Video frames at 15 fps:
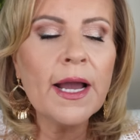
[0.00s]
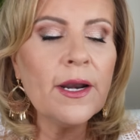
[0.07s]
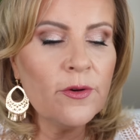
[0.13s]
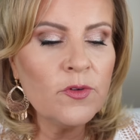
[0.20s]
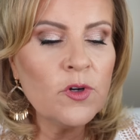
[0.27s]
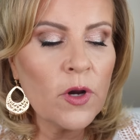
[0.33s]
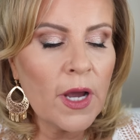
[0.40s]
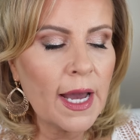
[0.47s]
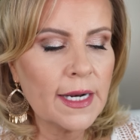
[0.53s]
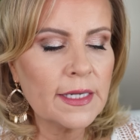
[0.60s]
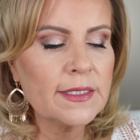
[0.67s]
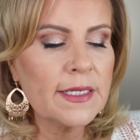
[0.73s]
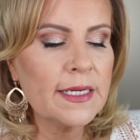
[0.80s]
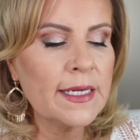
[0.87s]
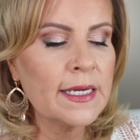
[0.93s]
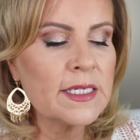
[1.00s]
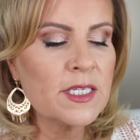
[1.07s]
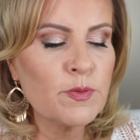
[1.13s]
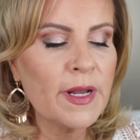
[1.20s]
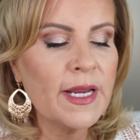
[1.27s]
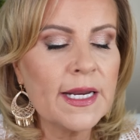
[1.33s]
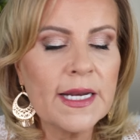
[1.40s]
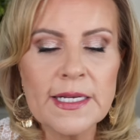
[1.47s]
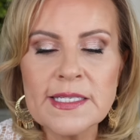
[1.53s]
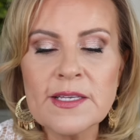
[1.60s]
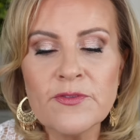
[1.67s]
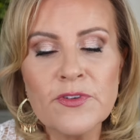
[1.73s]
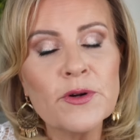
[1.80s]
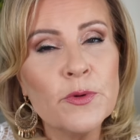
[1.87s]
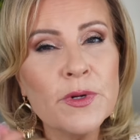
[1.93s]
I don't even know how to explain it
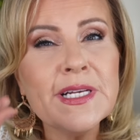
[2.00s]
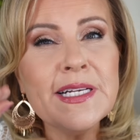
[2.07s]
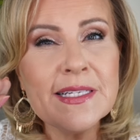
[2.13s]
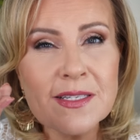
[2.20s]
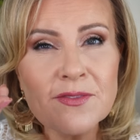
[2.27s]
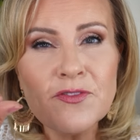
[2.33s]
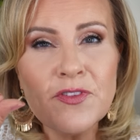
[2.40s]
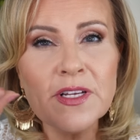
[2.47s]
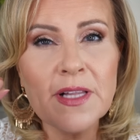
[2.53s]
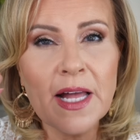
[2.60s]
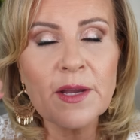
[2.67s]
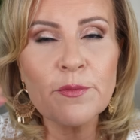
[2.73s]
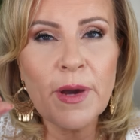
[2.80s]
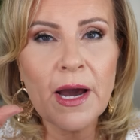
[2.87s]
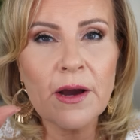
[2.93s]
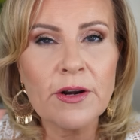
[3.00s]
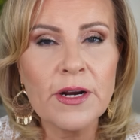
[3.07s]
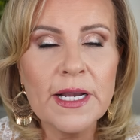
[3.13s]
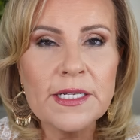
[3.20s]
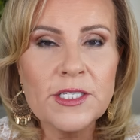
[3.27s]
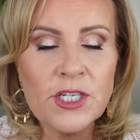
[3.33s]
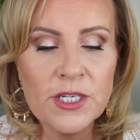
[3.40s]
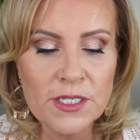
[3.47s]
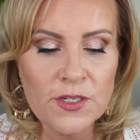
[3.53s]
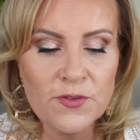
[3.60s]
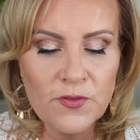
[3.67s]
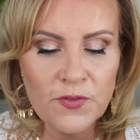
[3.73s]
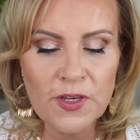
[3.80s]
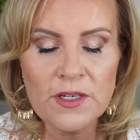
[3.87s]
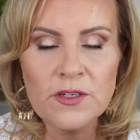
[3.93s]
except for it really doesn't feel like powder. It just
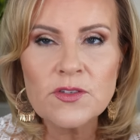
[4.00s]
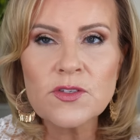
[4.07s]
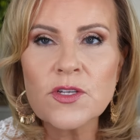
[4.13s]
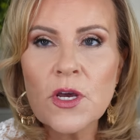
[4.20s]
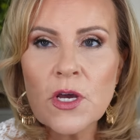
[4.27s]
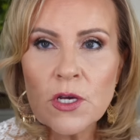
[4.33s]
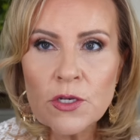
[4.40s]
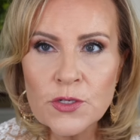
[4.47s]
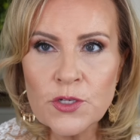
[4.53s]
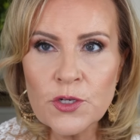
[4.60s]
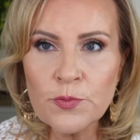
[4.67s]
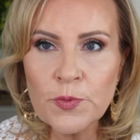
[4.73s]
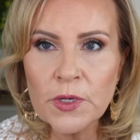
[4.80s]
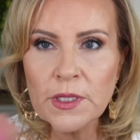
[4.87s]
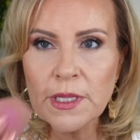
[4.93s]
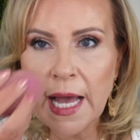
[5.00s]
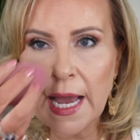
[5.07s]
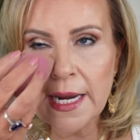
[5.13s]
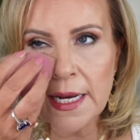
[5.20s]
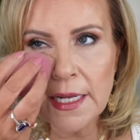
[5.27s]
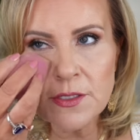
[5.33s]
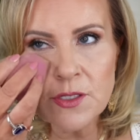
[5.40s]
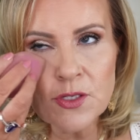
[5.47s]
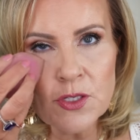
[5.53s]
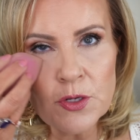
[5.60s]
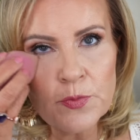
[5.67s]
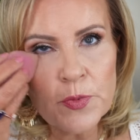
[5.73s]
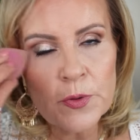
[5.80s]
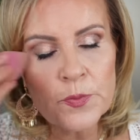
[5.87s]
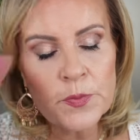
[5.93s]
feels super light and
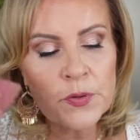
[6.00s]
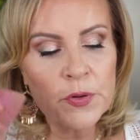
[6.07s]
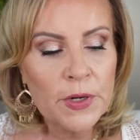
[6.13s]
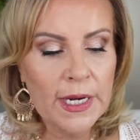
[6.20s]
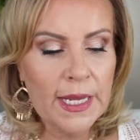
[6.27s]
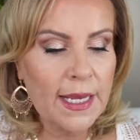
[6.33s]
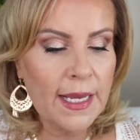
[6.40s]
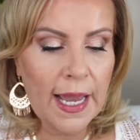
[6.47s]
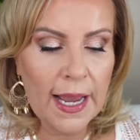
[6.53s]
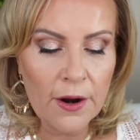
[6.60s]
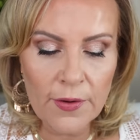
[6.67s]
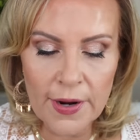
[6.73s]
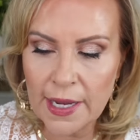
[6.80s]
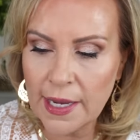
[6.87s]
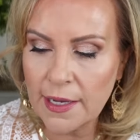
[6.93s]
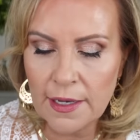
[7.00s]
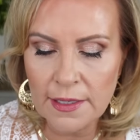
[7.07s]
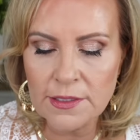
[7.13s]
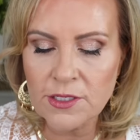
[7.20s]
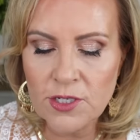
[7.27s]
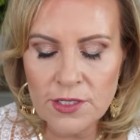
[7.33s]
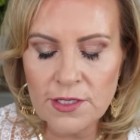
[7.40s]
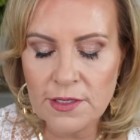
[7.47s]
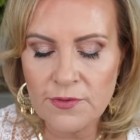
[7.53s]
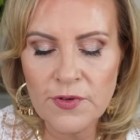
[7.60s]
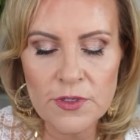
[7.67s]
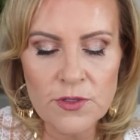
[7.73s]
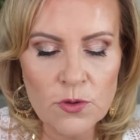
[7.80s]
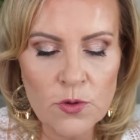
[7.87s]
super pretty, airy. It just feels